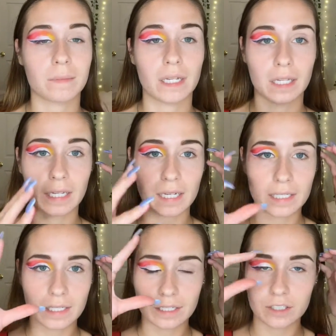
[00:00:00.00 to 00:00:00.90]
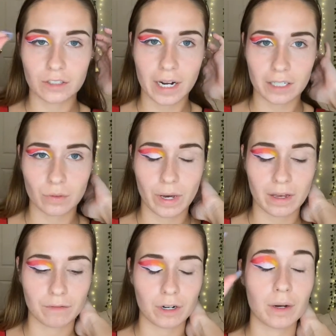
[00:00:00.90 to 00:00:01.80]
my lid to distract
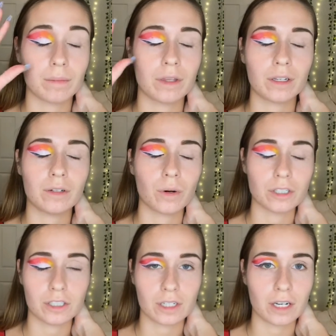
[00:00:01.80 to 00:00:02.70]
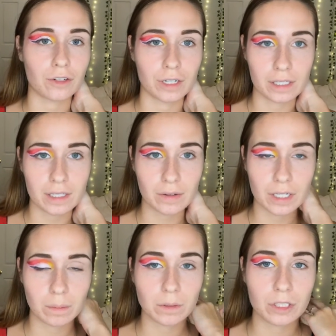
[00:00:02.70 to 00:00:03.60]
away from the gorgeous cut crease I was
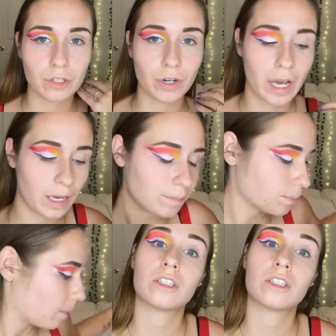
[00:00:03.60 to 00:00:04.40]
able to create.